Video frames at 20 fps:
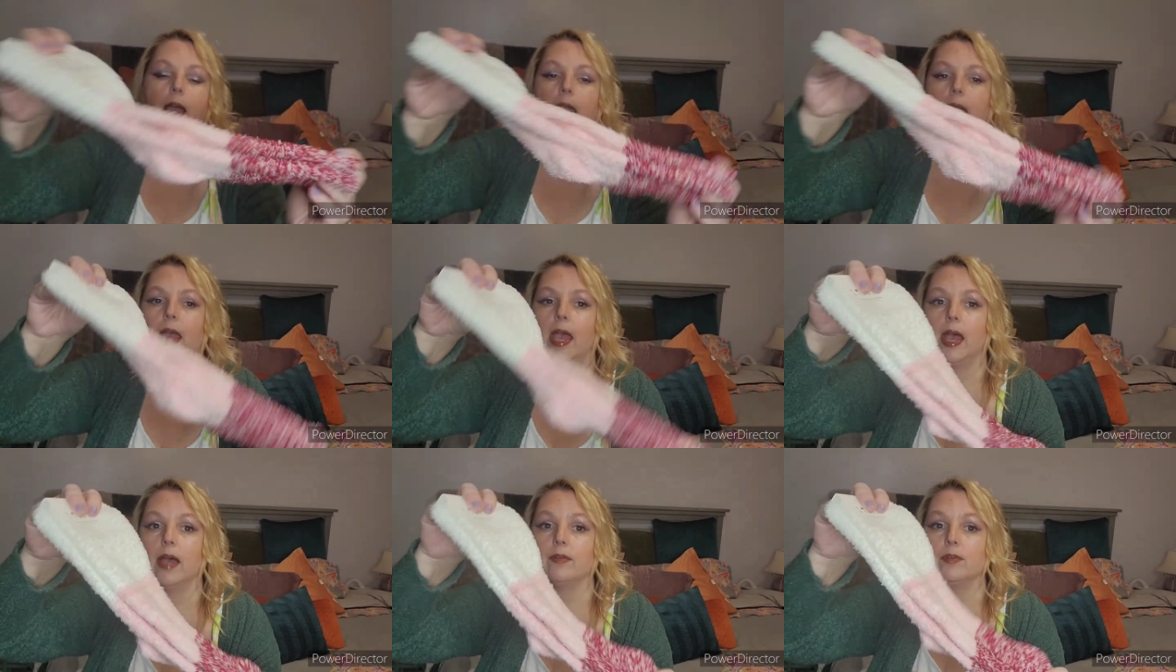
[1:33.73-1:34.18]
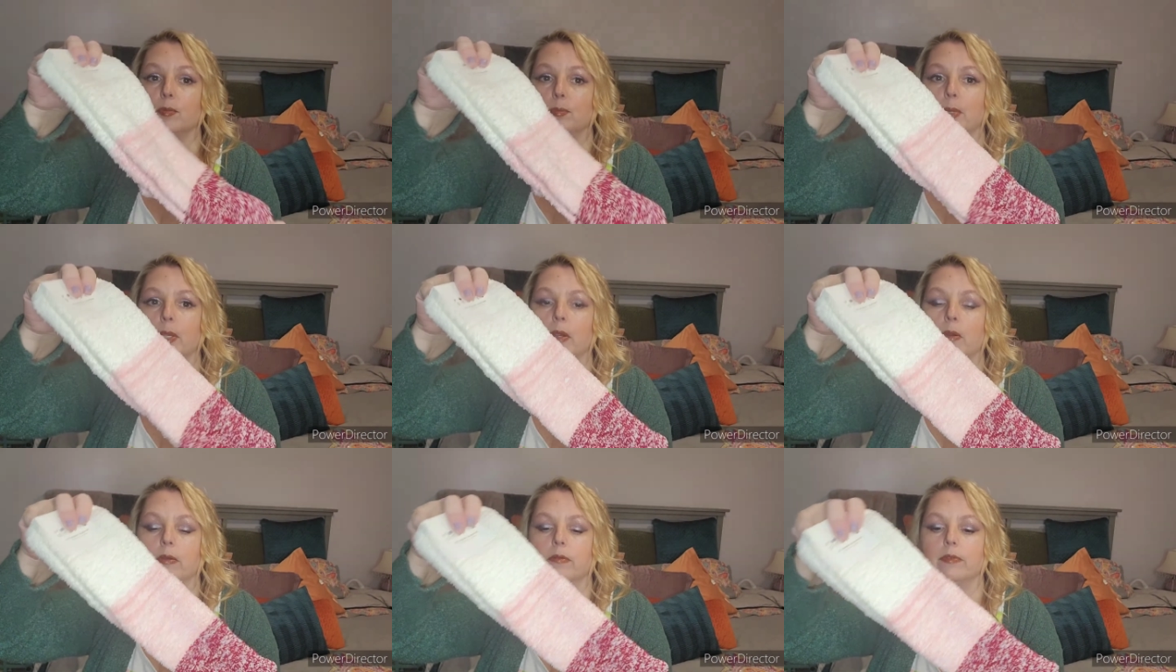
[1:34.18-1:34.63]
I have a
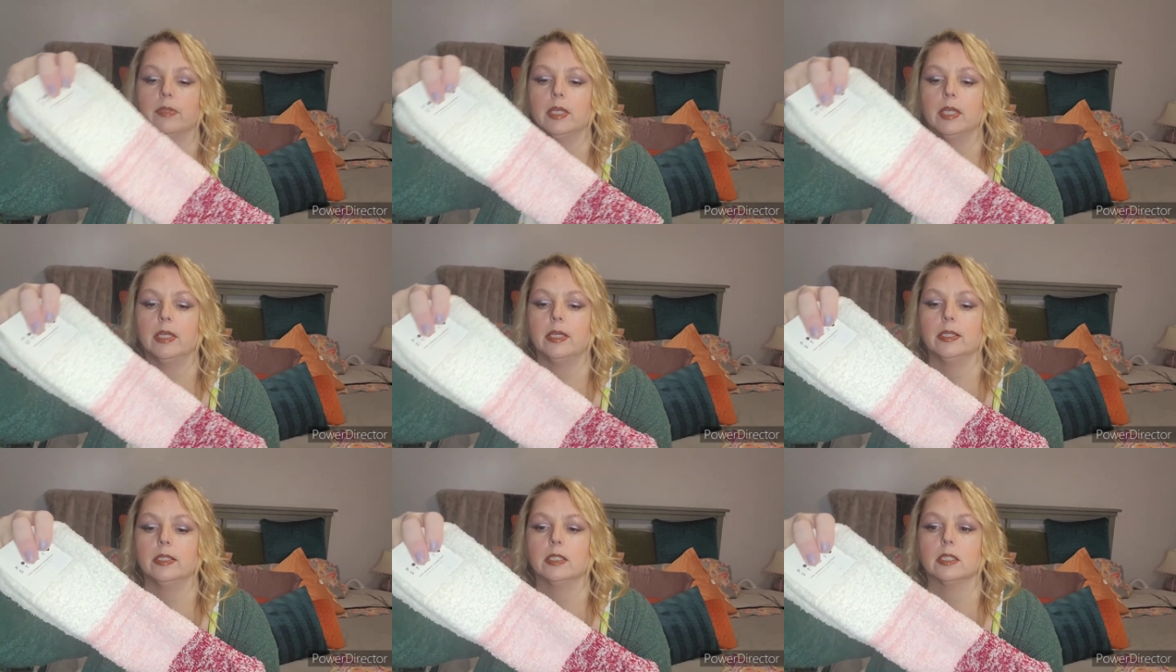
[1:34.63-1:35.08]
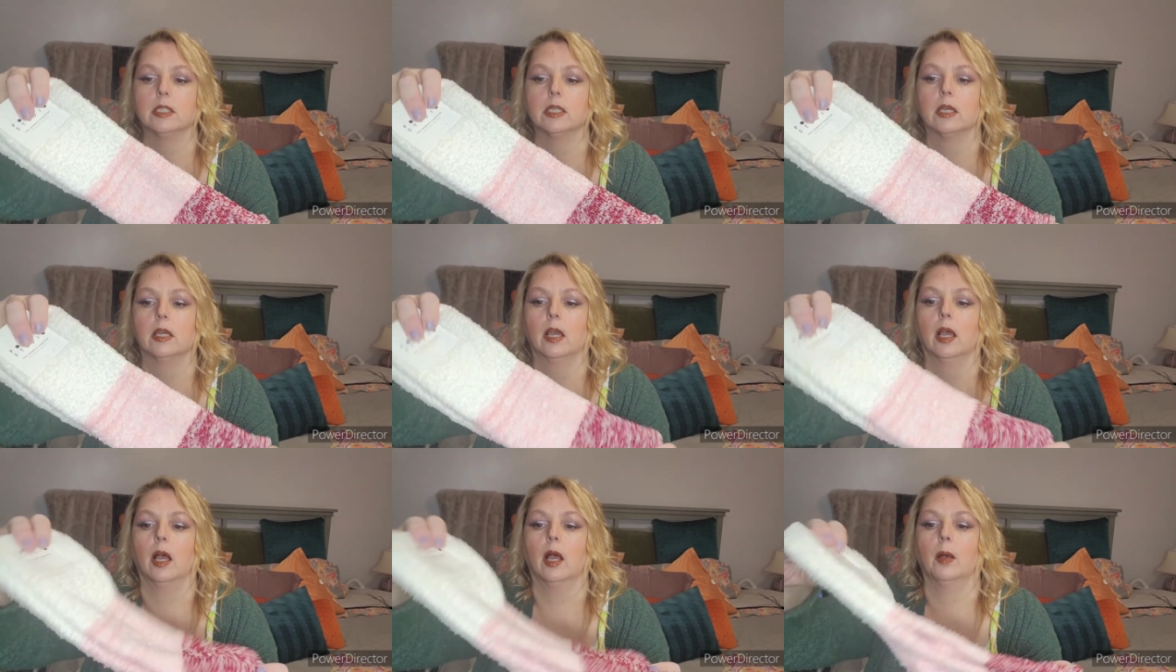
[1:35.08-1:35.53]
pair of these,
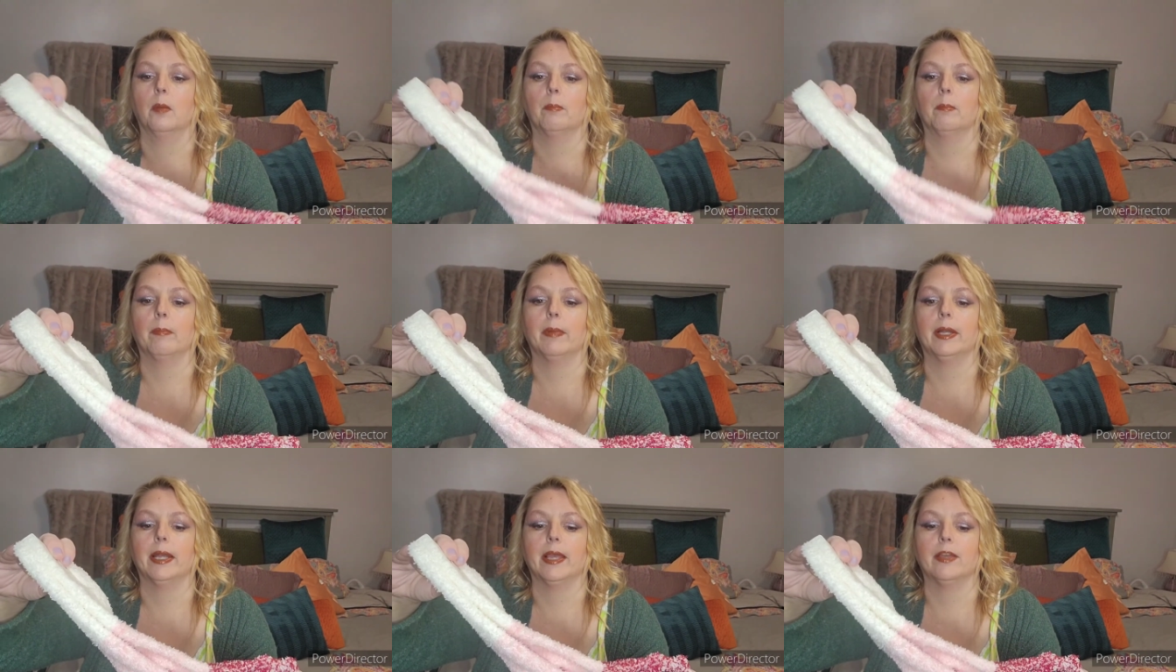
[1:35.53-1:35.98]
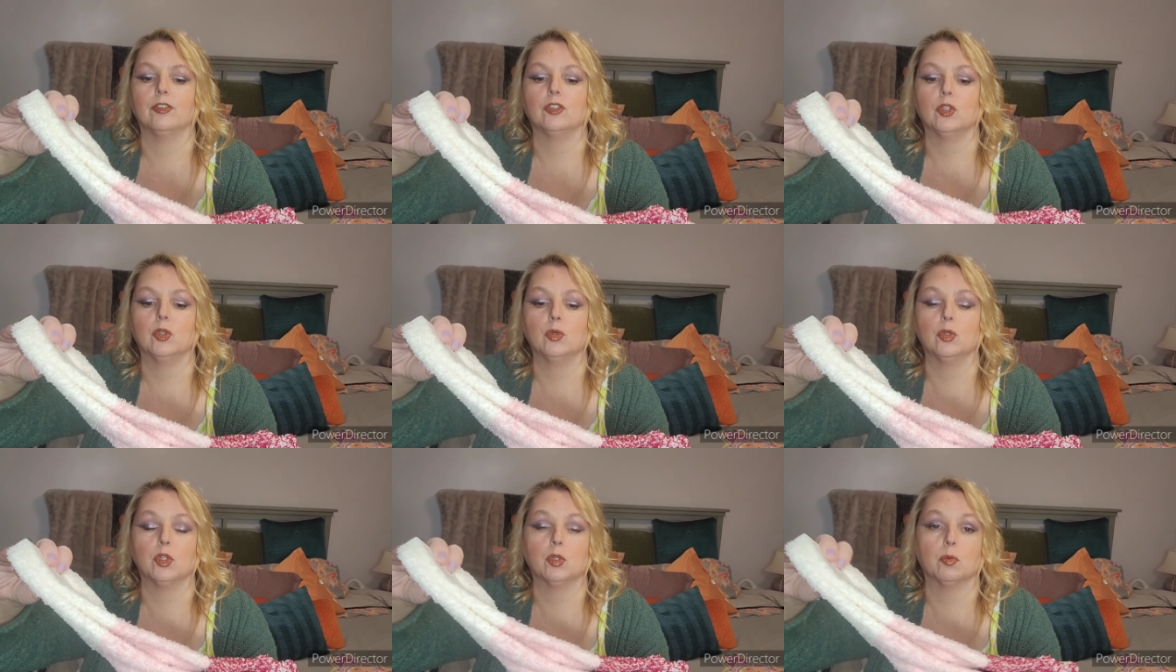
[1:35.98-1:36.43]
but as
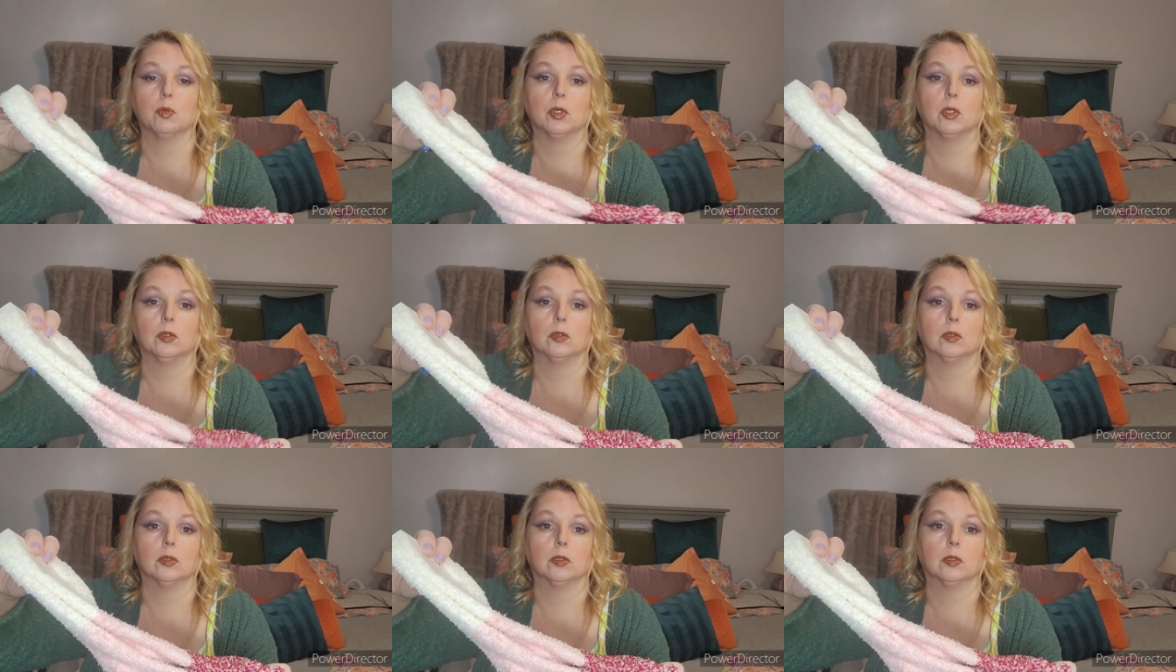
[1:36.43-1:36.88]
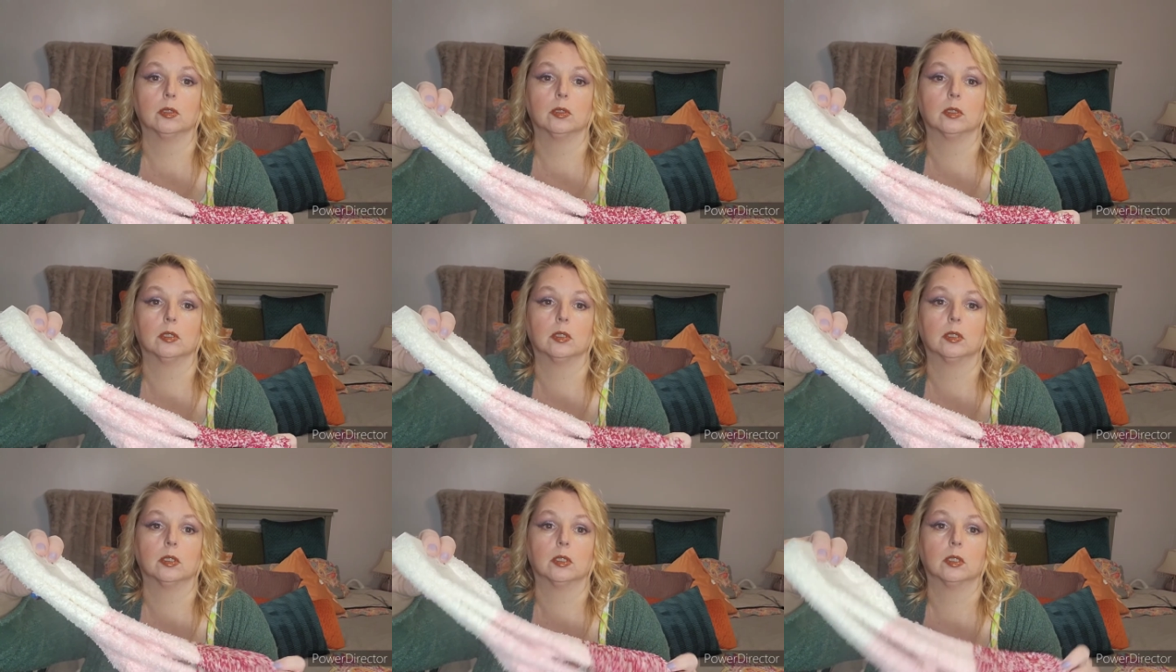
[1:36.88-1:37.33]
usual,
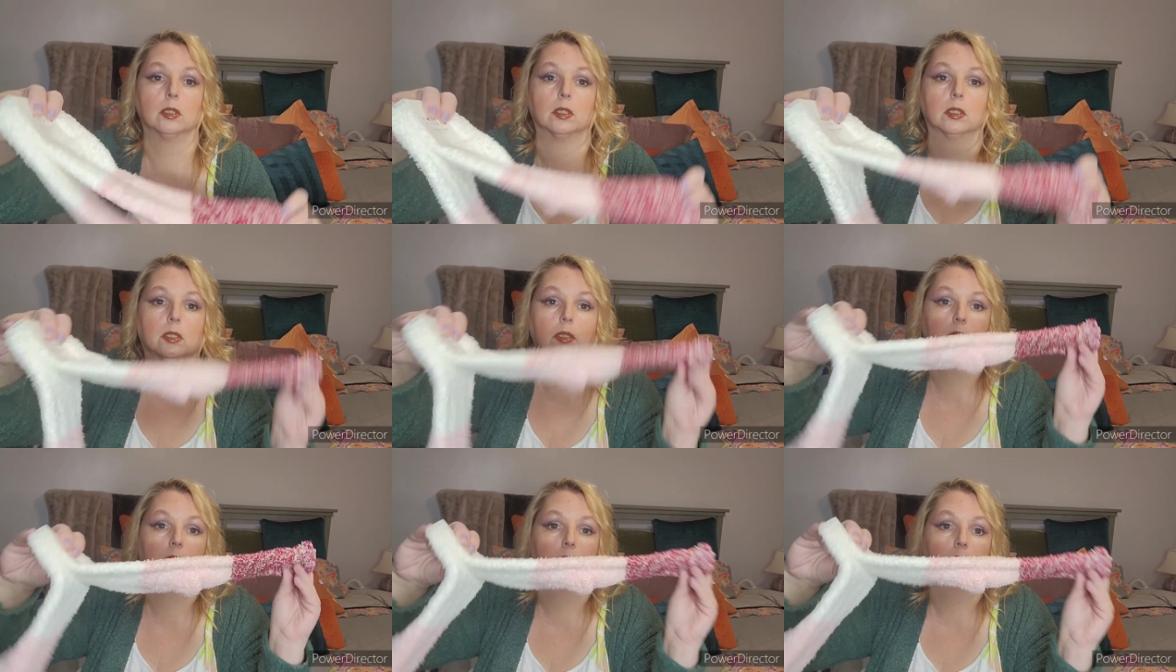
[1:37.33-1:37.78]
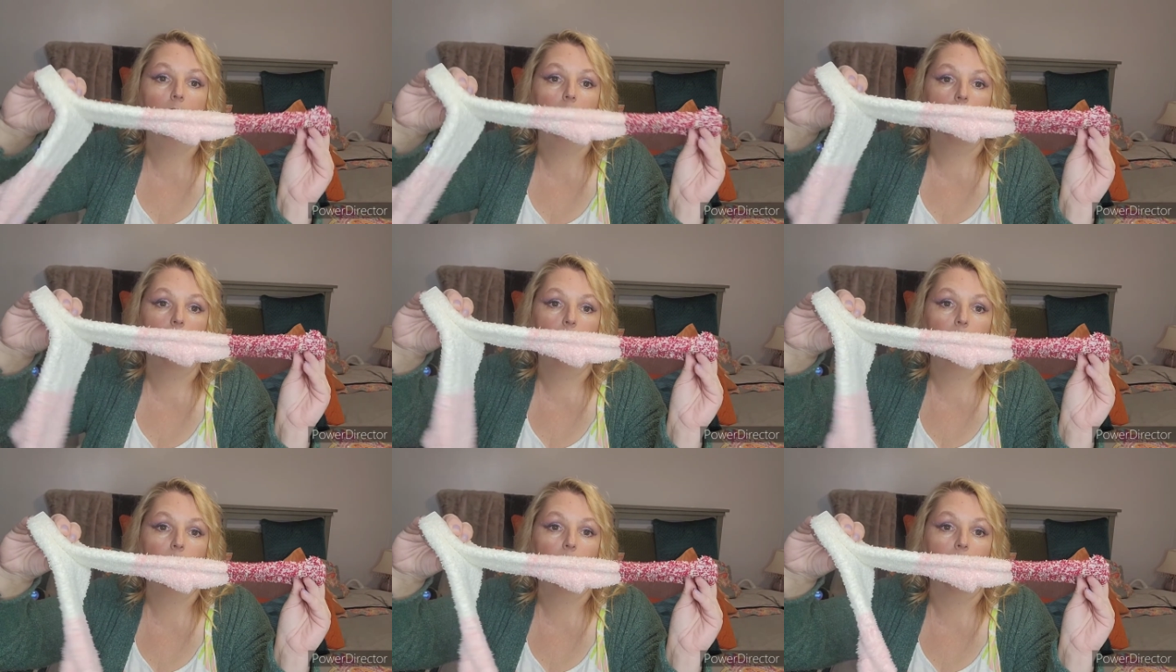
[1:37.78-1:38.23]

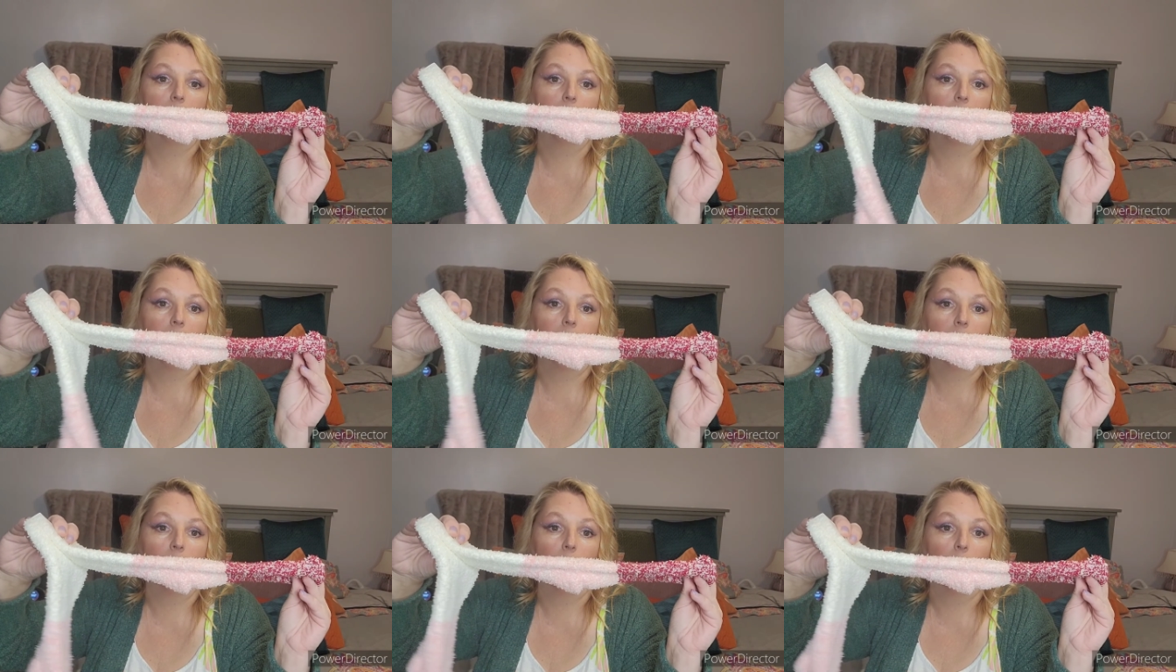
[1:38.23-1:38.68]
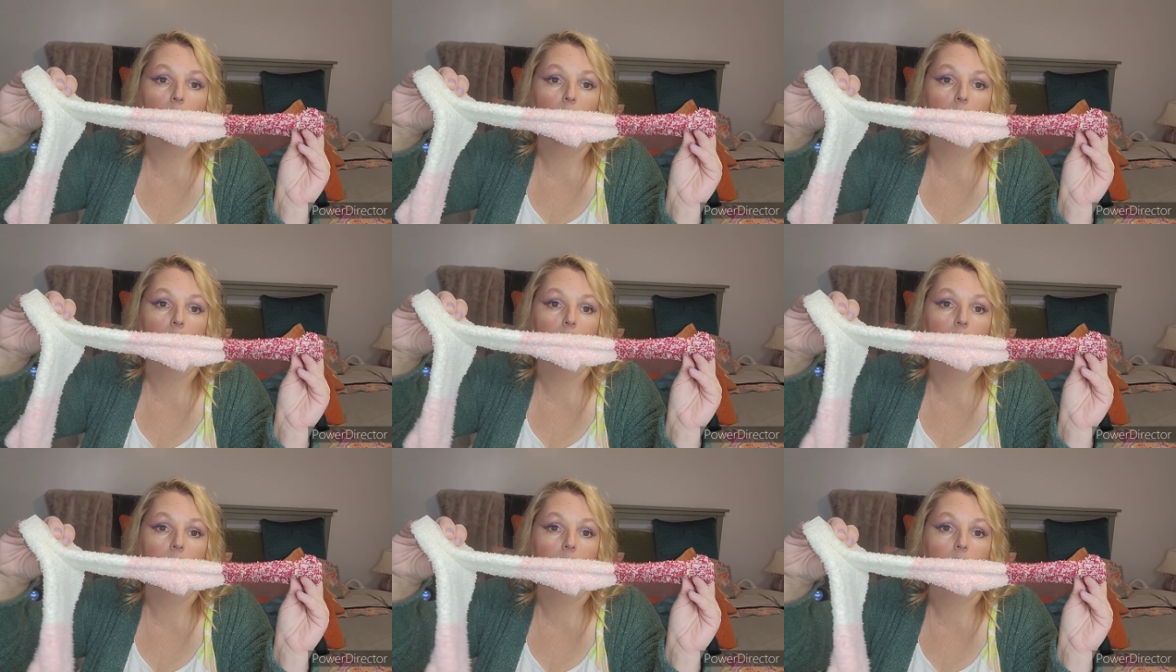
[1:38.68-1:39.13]
right now I have
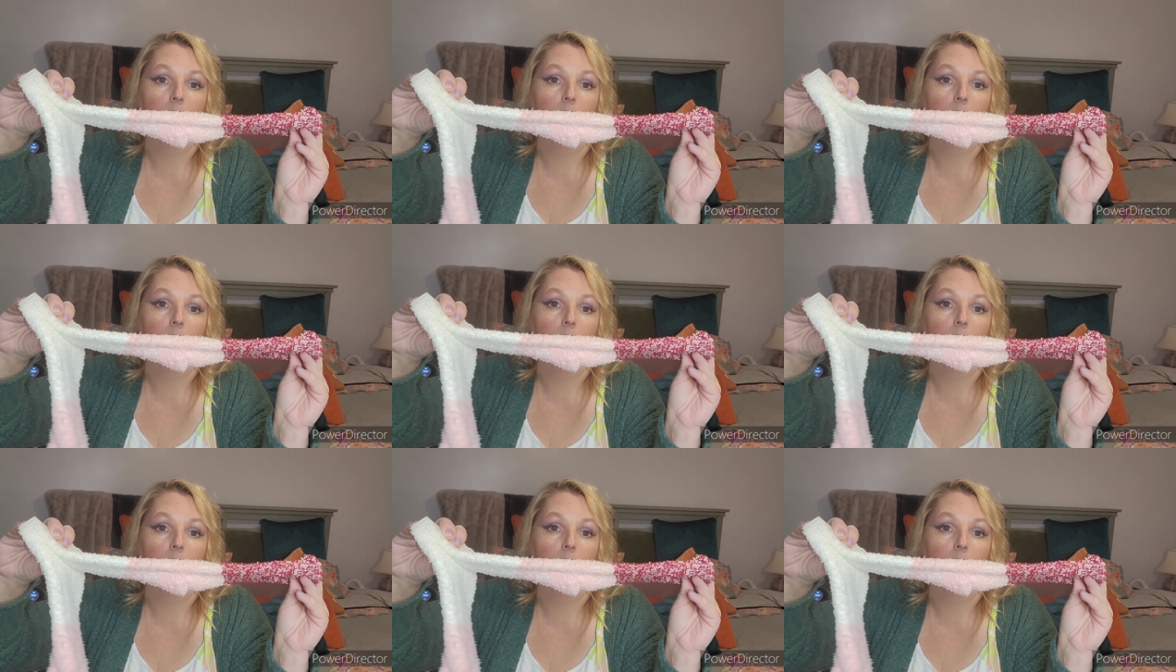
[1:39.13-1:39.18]
one.